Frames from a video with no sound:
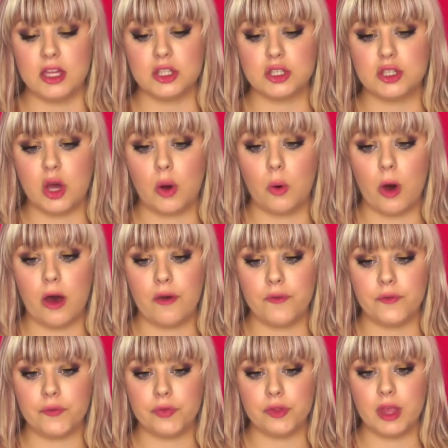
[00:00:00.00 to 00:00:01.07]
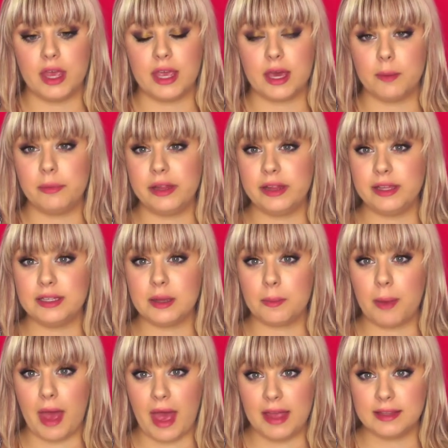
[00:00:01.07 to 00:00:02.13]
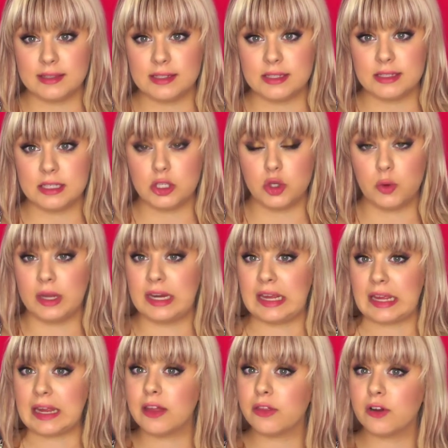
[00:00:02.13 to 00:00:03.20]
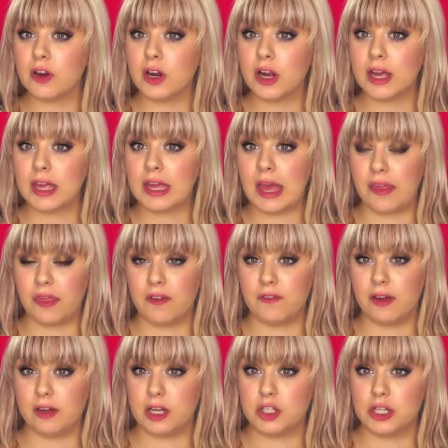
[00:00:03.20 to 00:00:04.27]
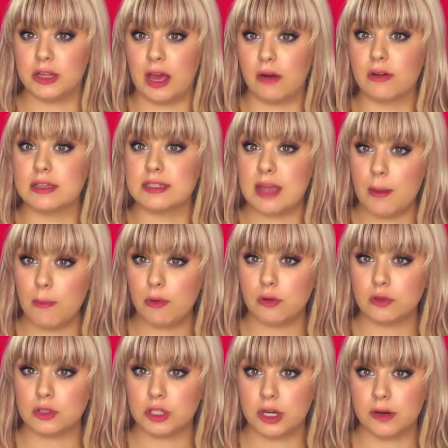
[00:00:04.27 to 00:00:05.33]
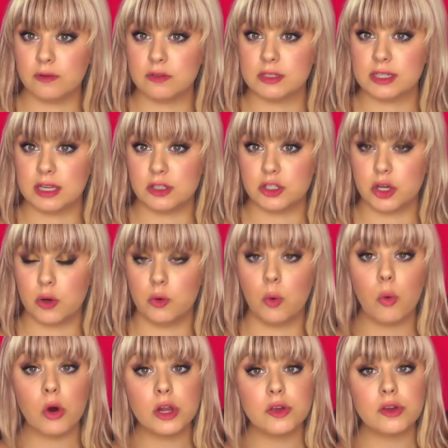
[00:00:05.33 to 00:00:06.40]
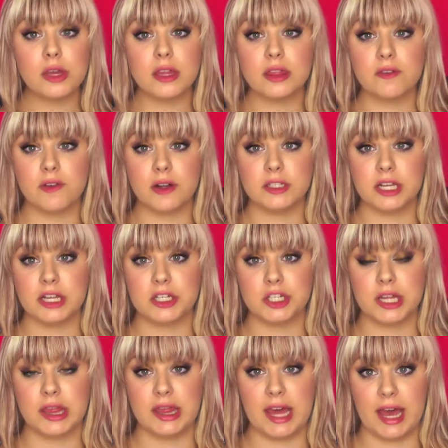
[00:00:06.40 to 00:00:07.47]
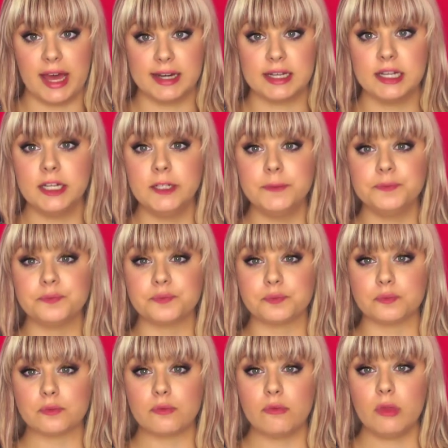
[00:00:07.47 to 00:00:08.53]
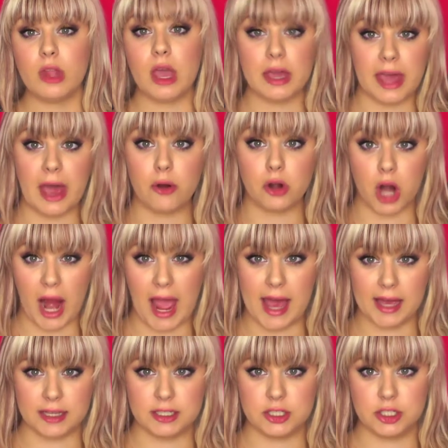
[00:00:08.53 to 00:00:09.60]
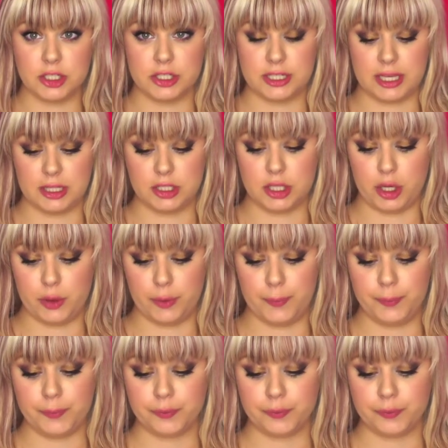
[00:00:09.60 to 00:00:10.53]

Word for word: So it completely depends. You can either get the foundation that resembles your skin tone, or you can get the foundation that counteracts your skin tone.